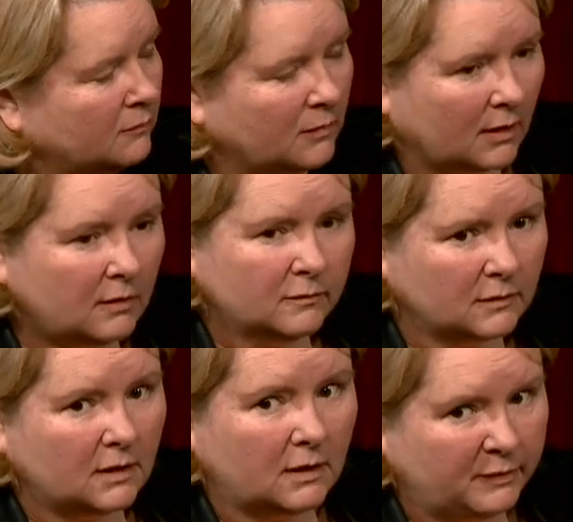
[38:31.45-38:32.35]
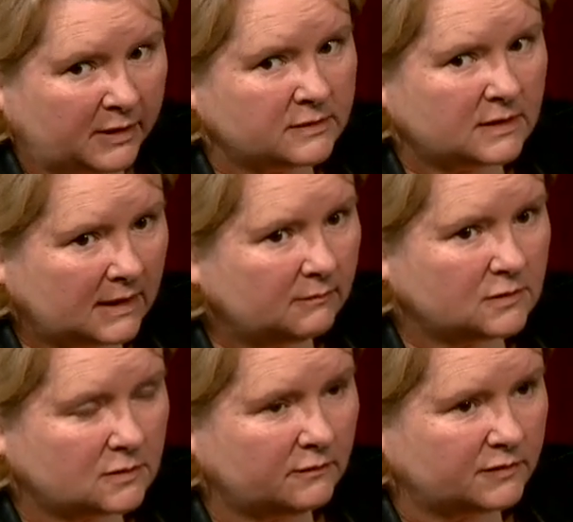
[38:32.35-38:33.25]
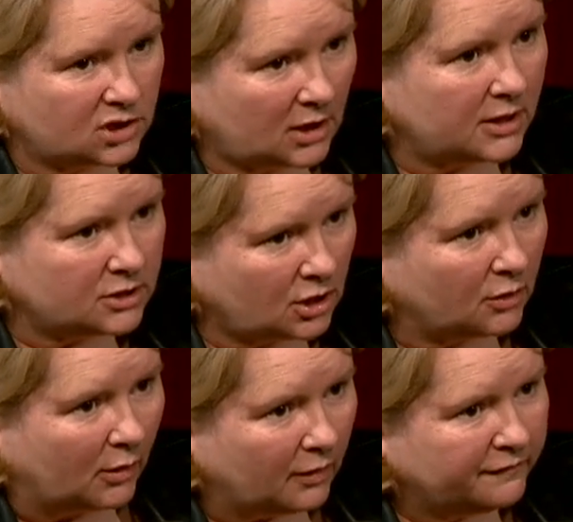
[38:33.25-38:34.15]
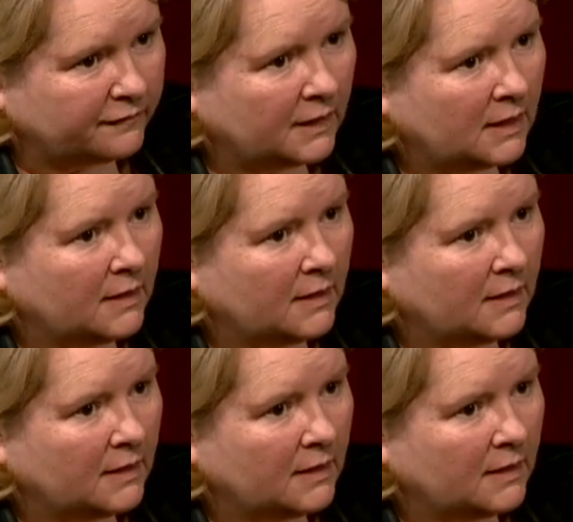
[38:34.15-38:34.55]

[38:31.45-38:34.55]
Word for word: I'm, um, I'm, because I am sort of a shy show off,